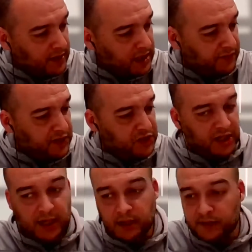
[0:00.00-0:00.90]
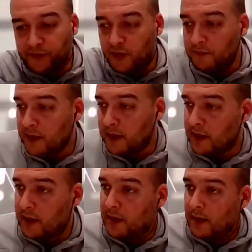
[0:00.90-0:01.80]
TV channel, from
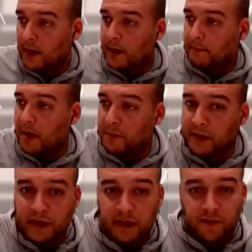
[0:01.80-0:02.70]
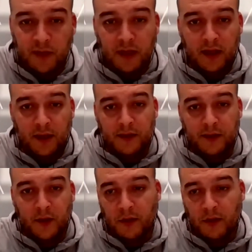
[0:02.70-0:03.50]
the public TV.